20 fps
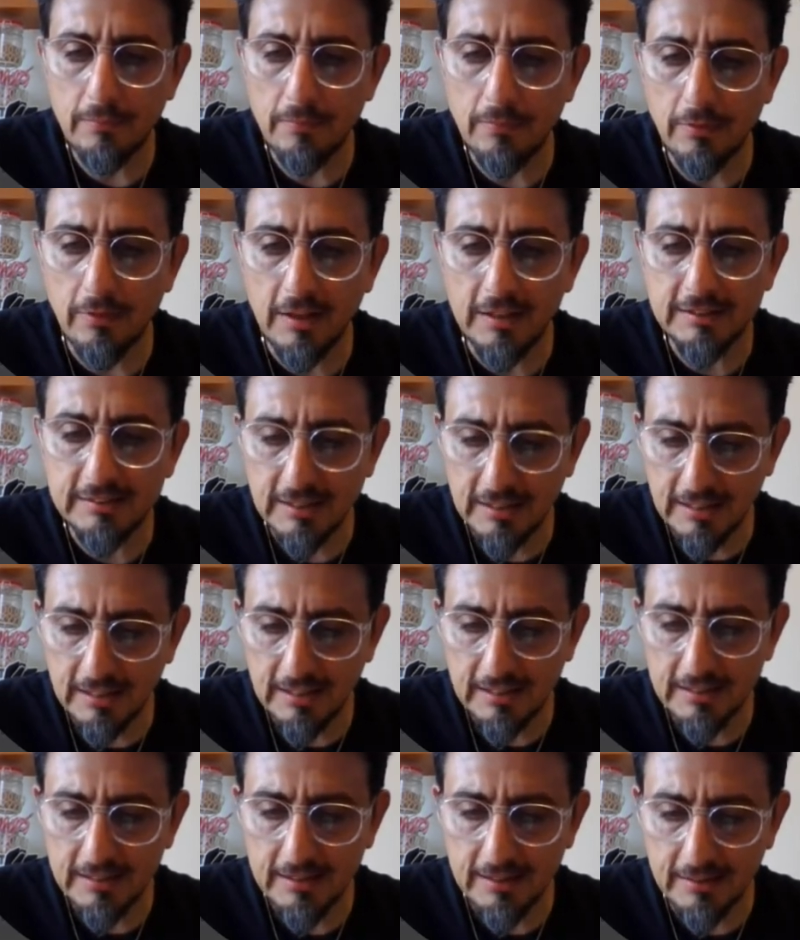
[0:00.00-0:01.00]
this
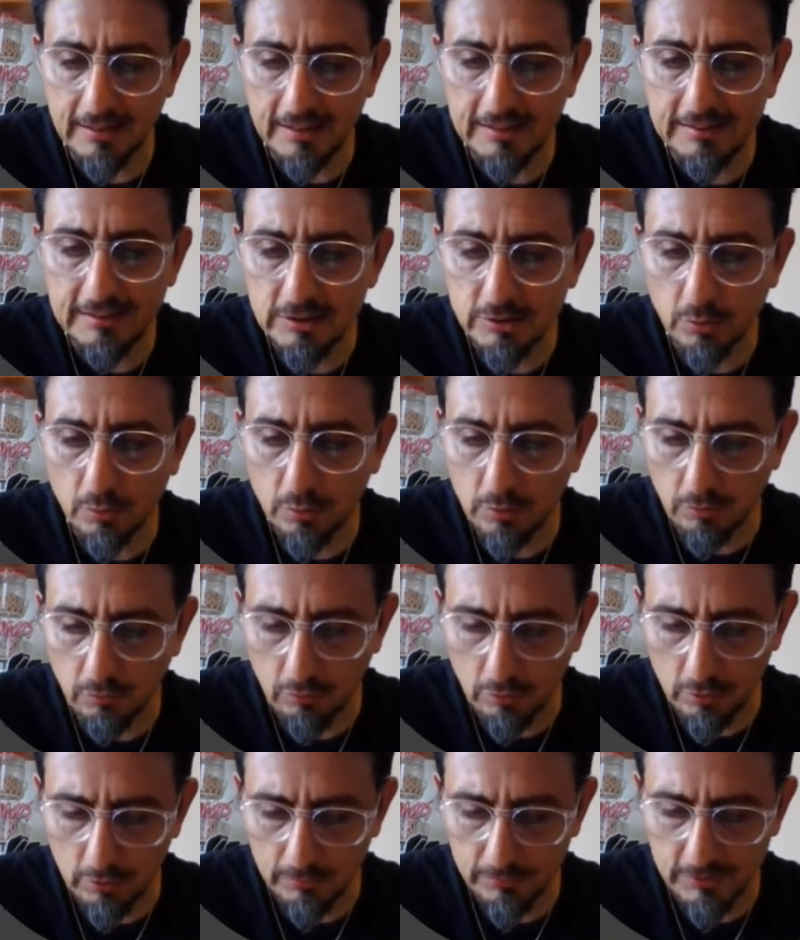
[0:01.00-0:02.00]
is all the
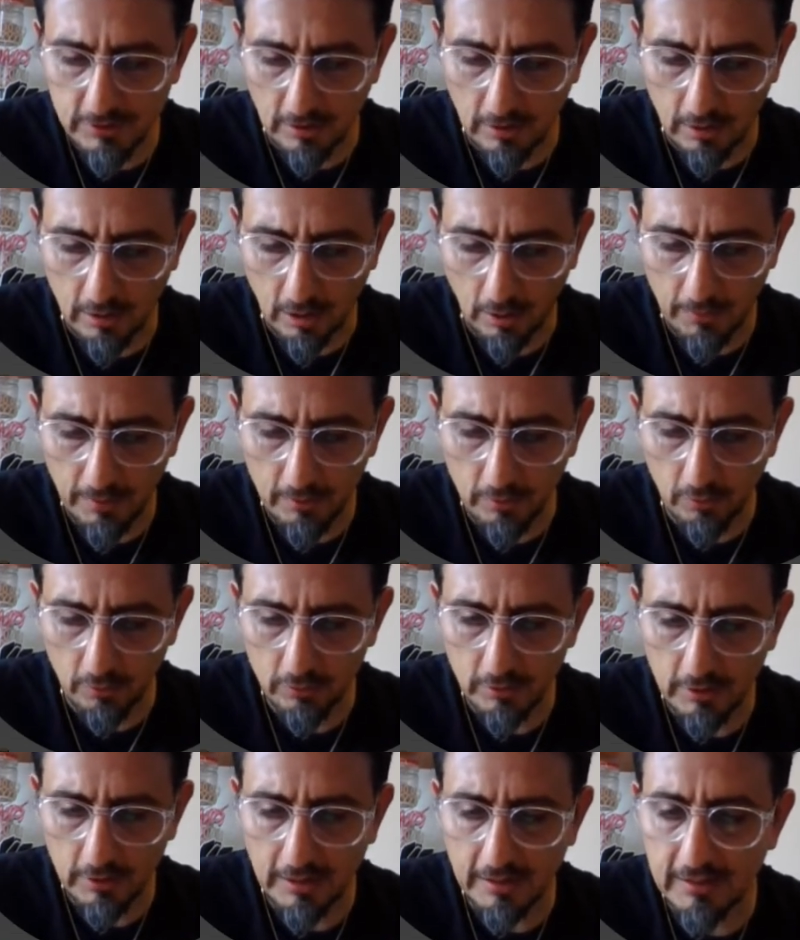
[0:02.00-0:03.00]
rooms that are going
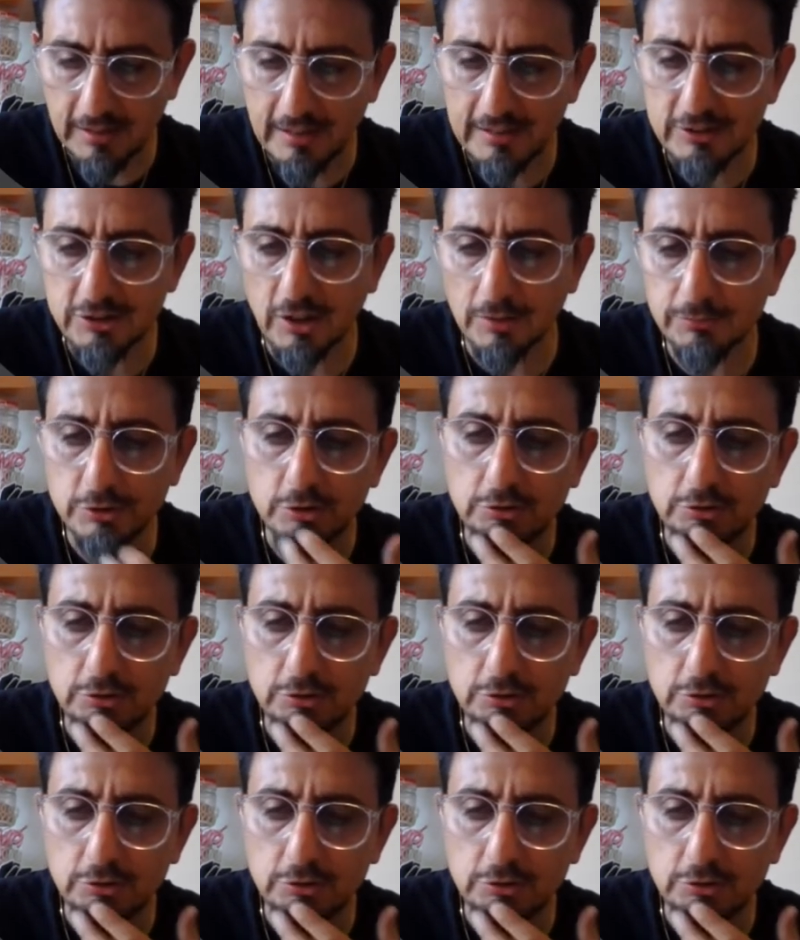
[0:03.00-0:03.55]
on. It jumps